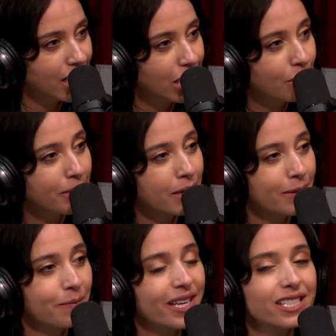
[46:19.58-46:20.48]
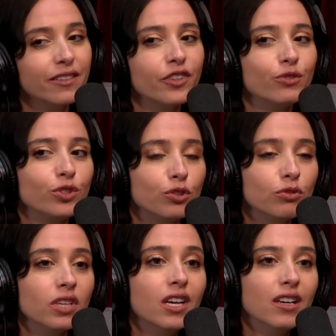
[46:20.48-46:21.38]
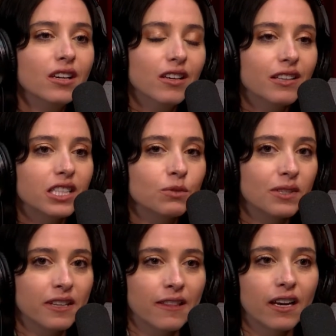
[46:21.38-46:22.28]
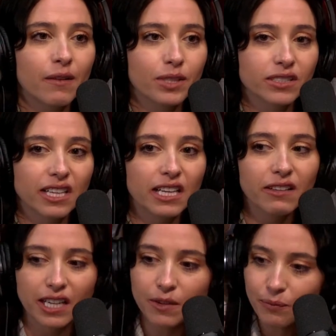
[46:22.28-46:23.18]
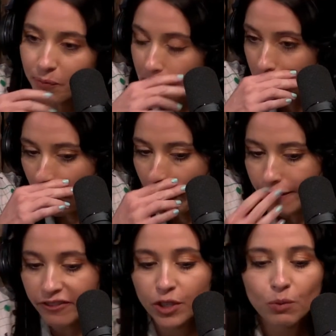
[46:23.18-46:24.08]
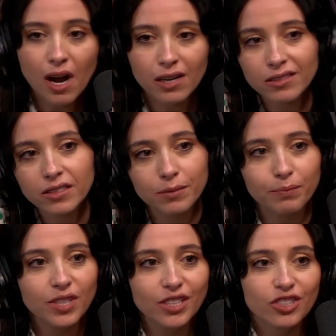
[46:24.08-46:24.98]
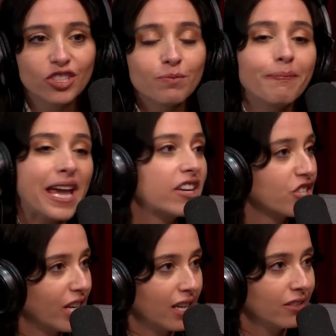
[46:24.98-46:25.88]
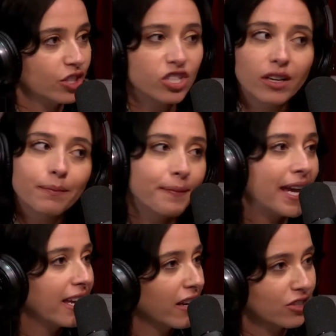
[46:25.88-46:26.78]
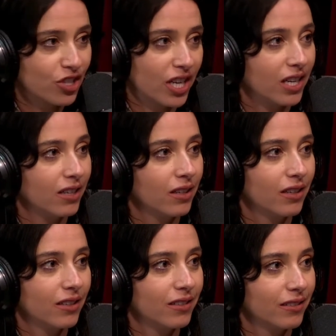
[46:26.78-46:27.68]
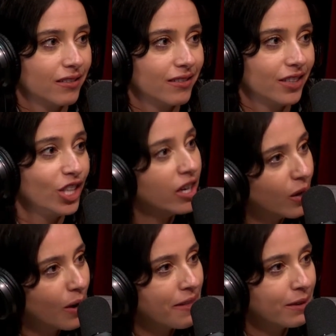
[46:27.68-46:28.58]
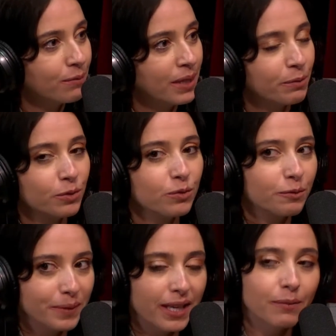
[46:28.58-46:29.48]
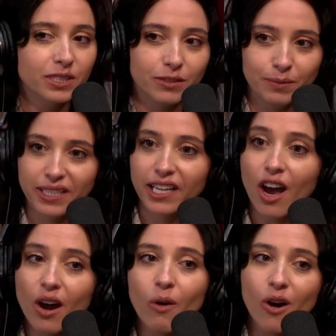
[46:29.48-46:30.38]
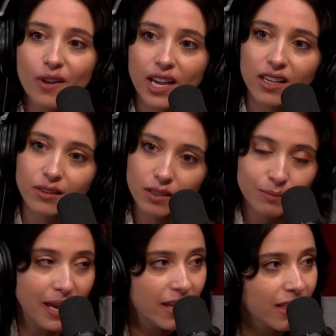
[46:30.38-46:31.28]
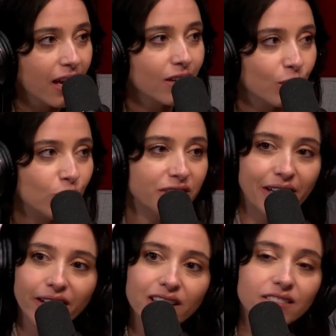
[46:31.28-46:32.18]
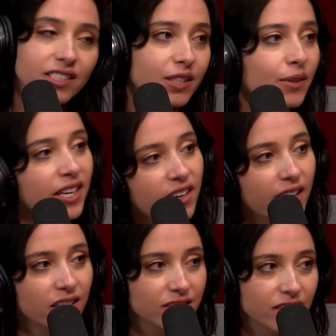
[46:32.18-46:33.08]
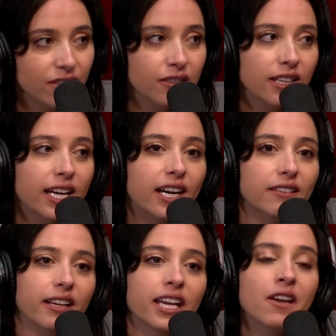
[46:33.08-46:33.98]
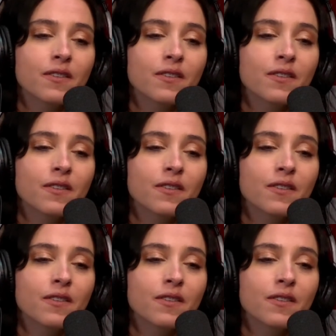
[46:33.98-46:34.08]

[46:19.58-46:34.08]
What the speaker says: You know what I mean? Because if you do, that's one thing that I will say, like, if you want to just make shit, just start making shit. You know, and then people will be able to be like, oh, okay, you can make that? Cool. Now I can see you here. I can see you there. Like,